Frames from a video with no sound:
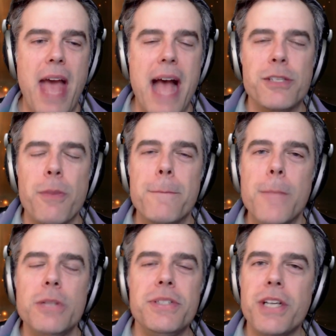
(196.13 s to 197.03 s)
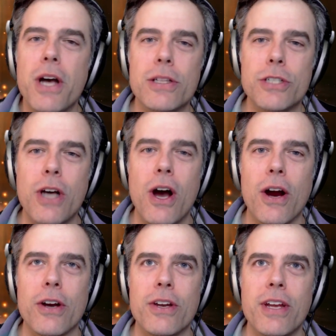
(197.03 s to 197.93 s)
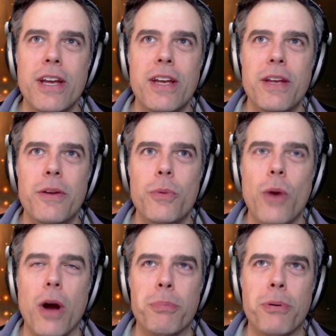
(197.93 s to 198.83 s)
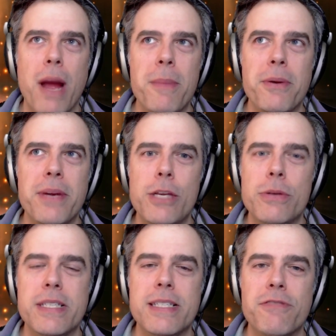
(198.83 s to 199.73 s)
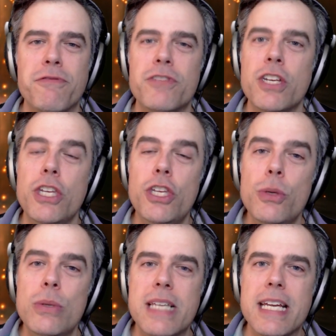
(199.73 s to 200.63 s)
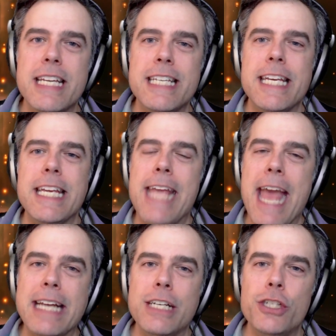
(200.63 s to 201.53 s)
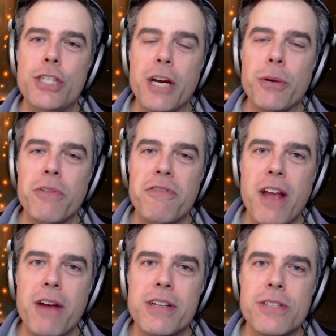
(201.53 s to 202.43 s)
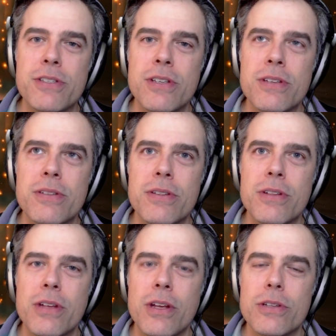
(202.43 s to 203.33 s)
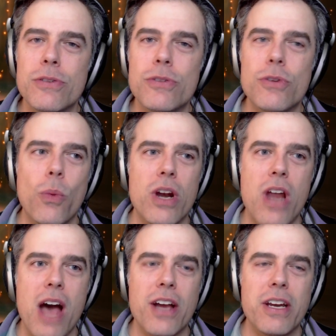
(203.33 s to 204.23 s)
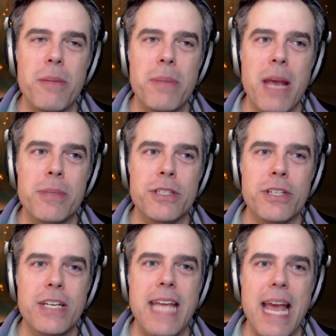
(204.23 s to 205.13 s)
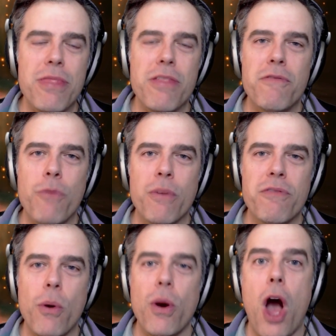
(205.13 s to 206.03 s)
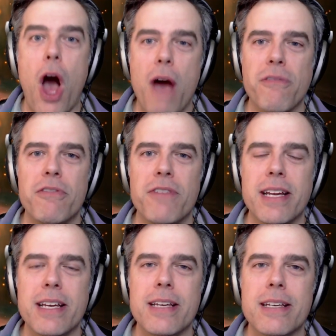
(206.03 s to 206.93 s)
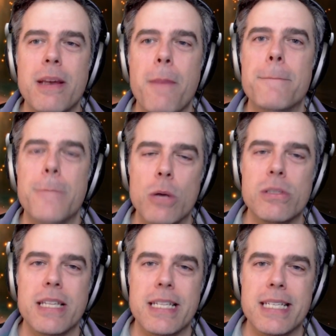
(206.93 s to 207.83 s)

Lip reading: as a multicolored card, our primary use is to use it to get General Ferris, so we're not going to be able to get the 4/4 off of it most of the